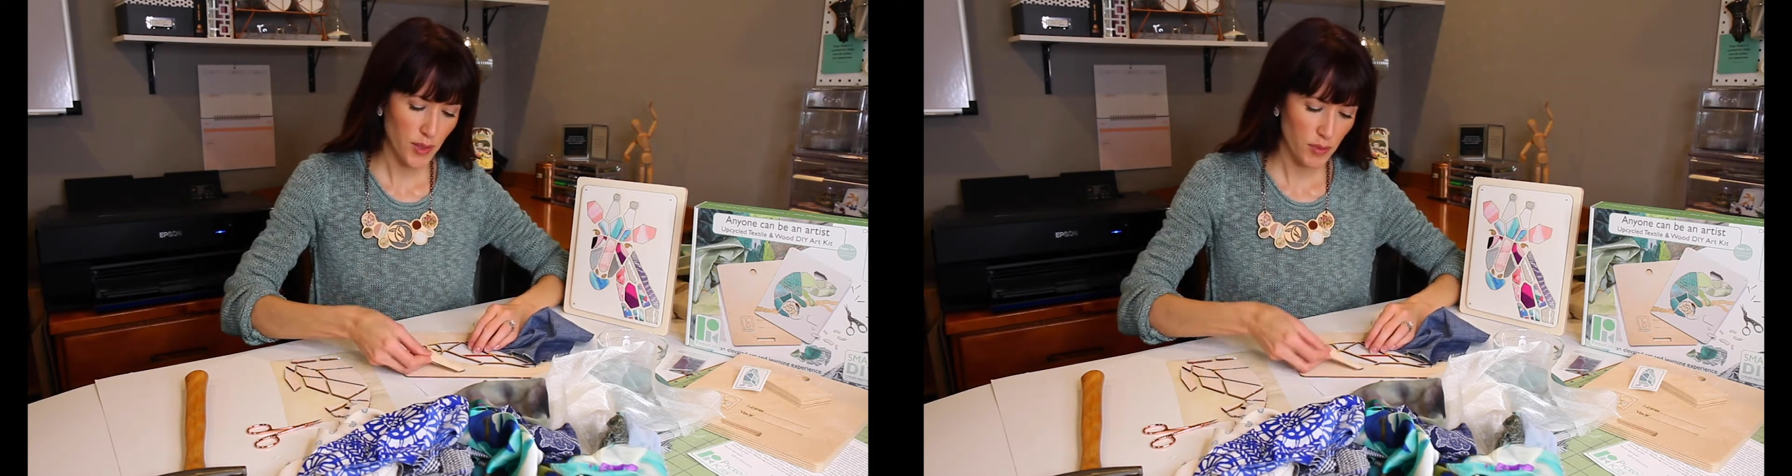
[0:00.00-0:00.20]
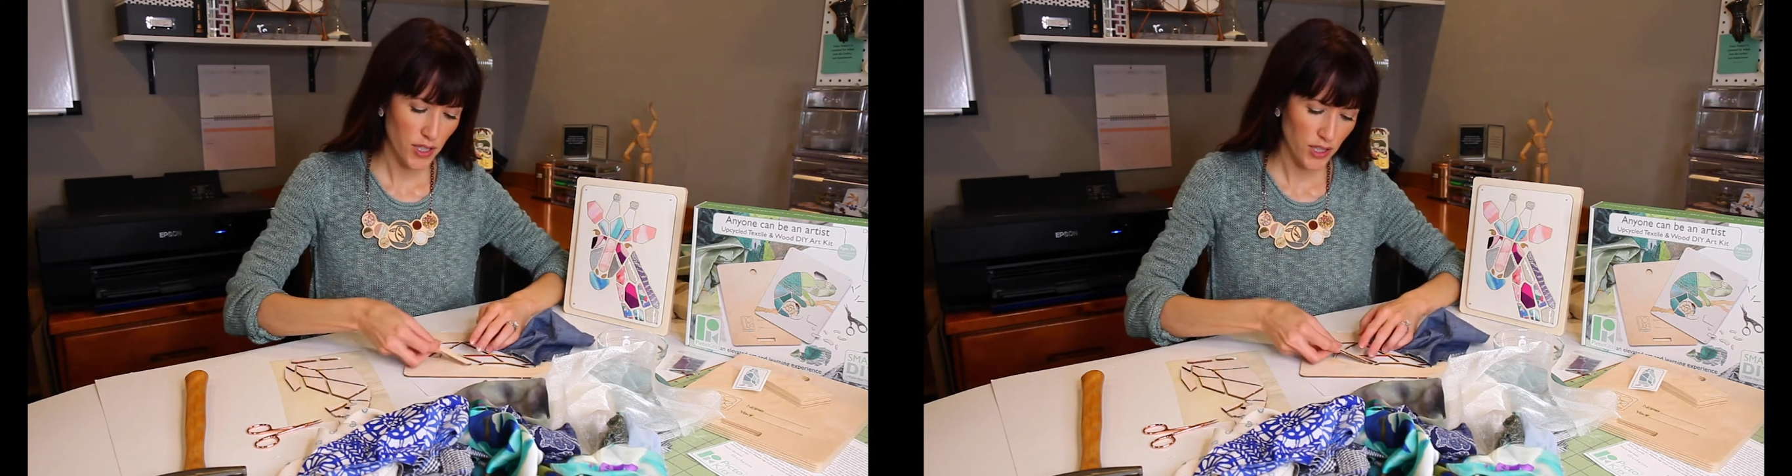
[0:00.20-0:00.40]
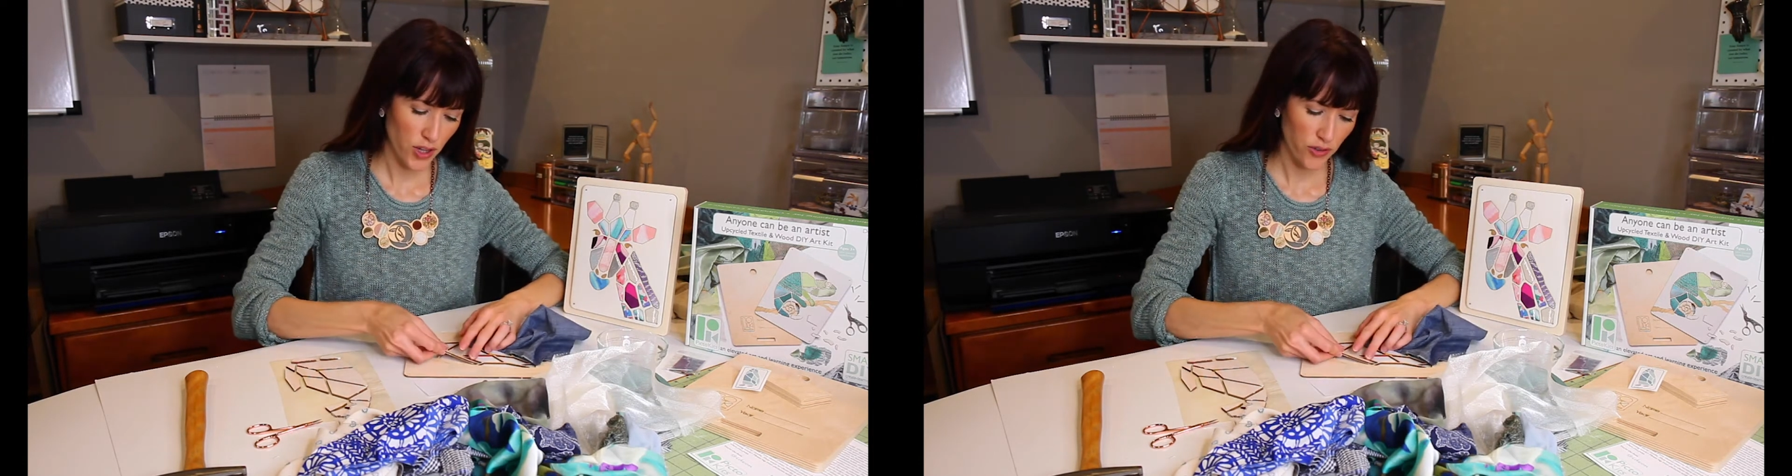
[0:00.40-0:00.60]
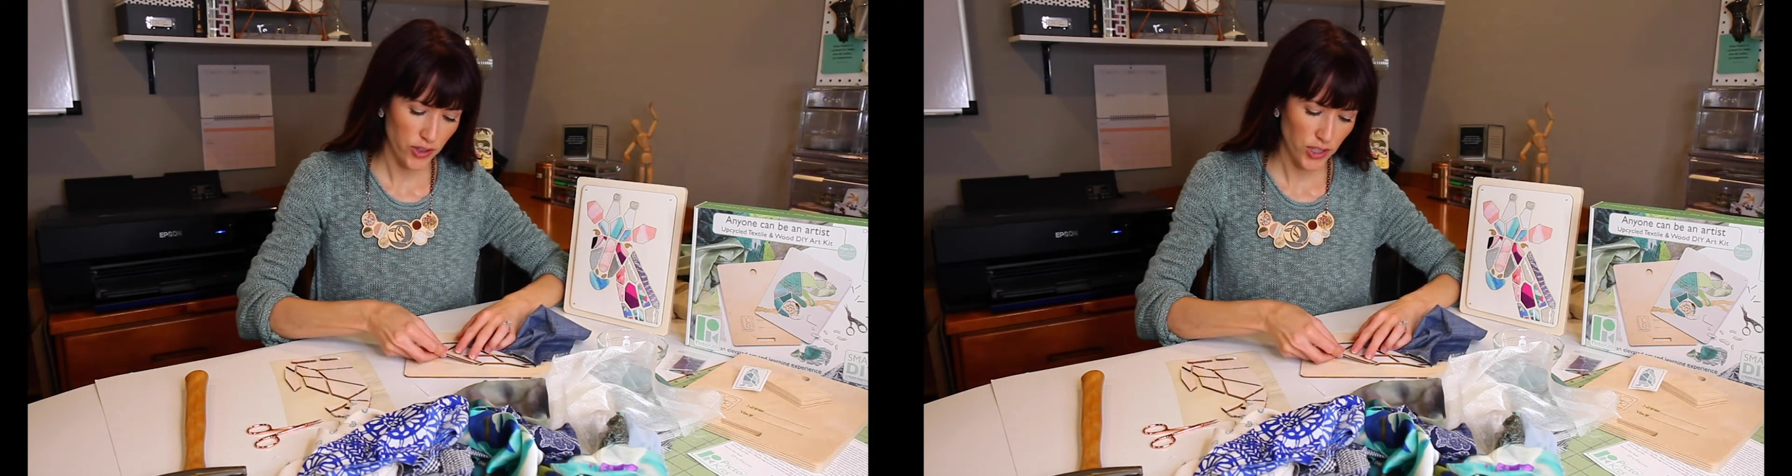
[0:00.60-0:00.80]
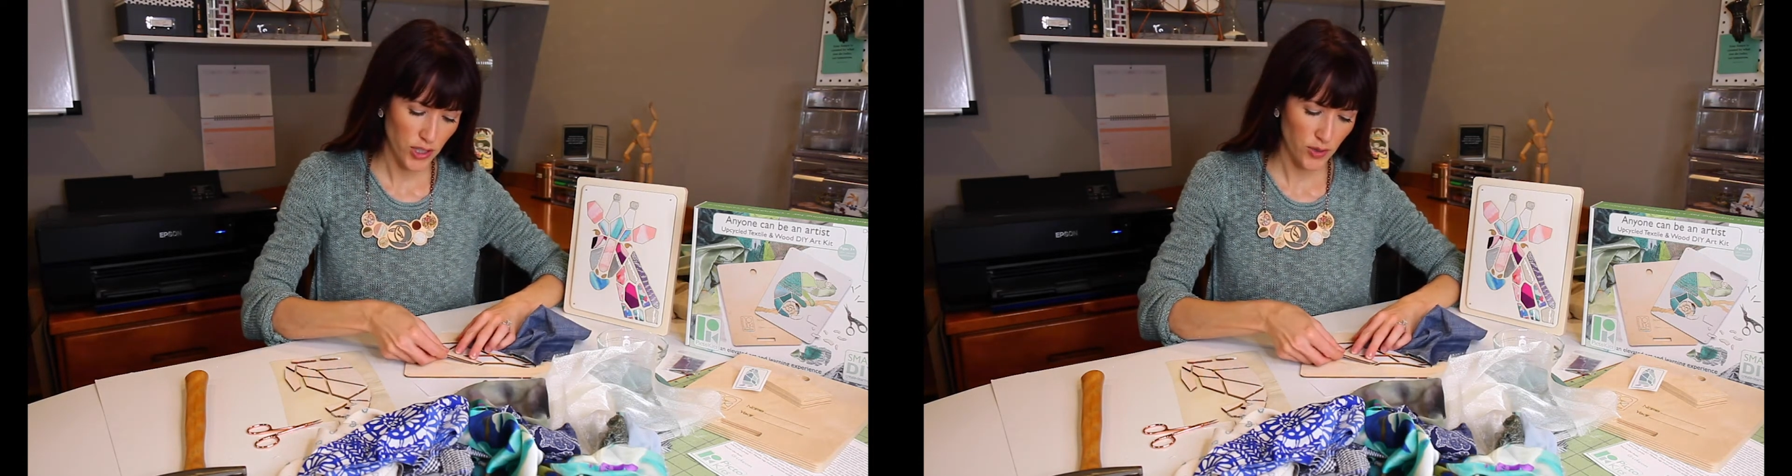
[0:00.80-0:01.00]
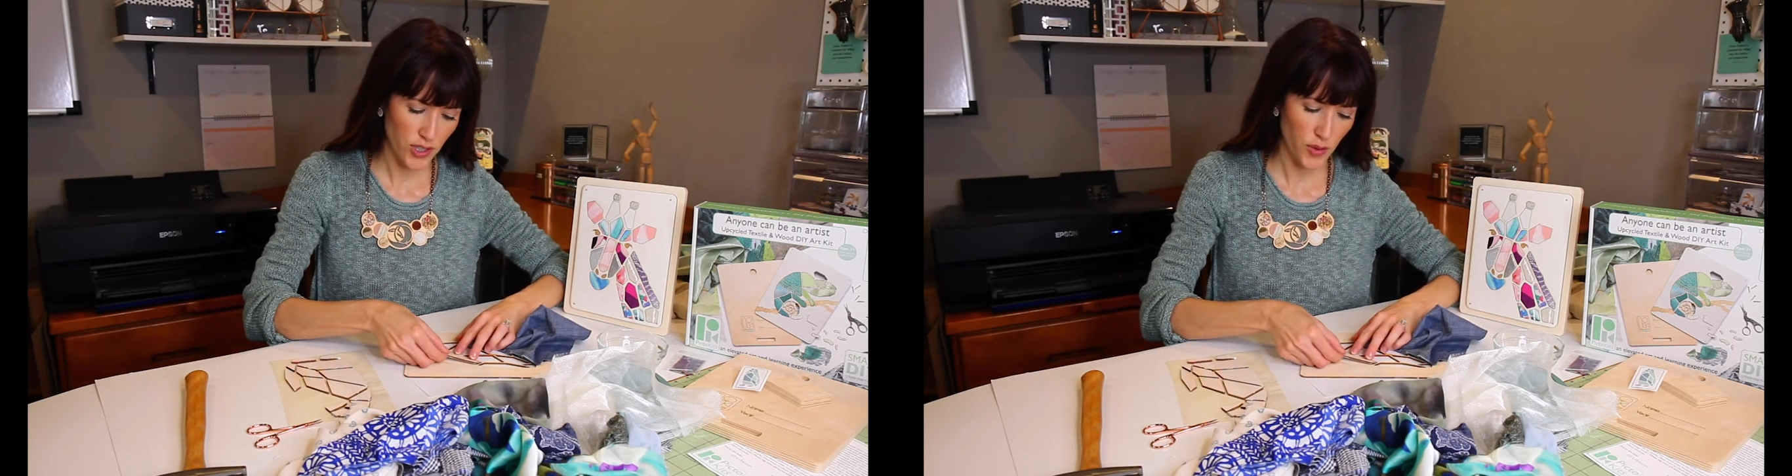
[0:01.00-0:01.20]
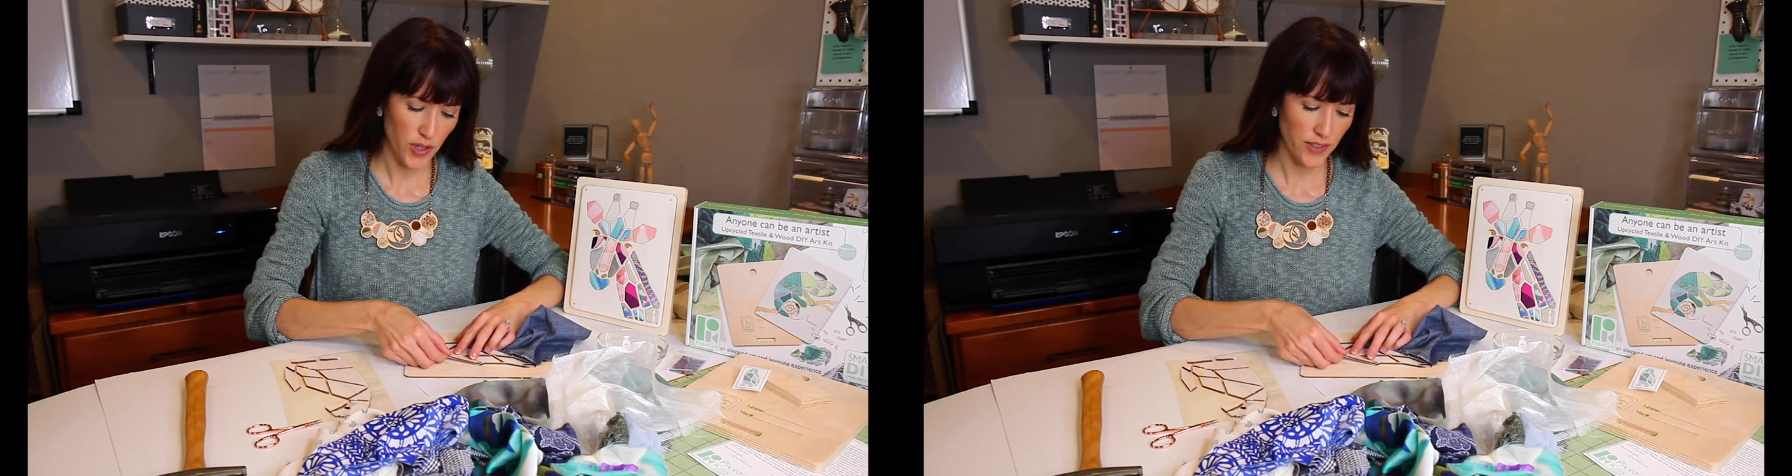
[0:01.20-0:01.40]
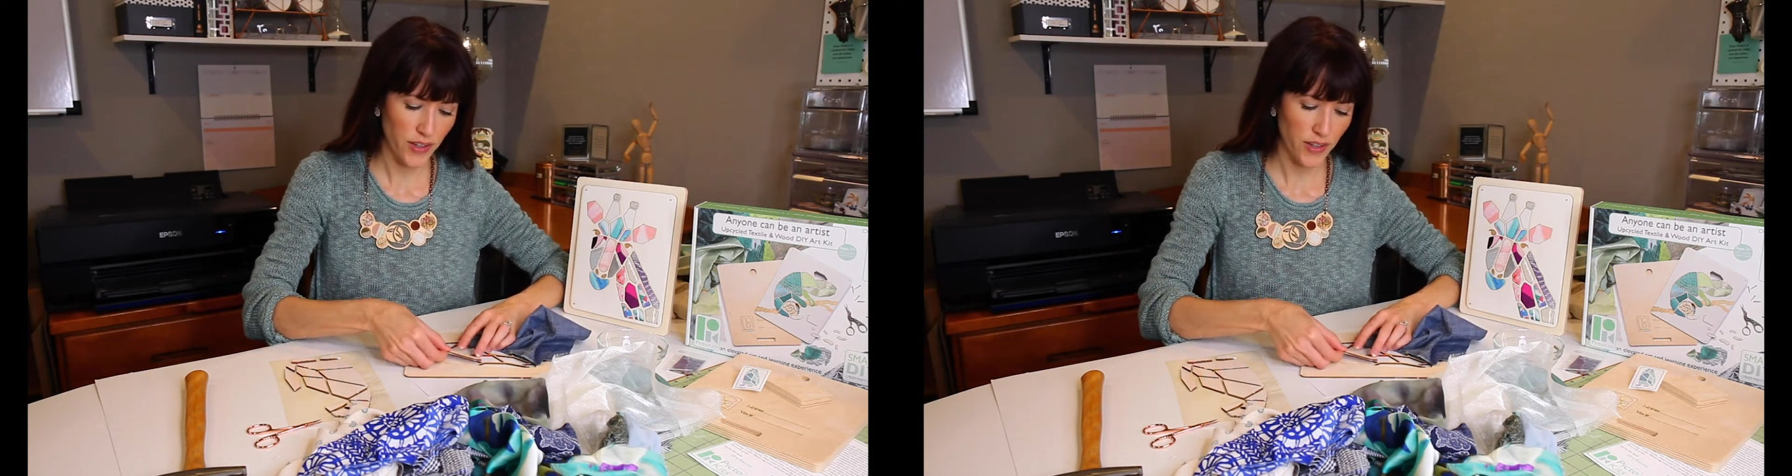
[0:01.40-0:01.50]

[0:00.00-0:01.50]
piece over too so it's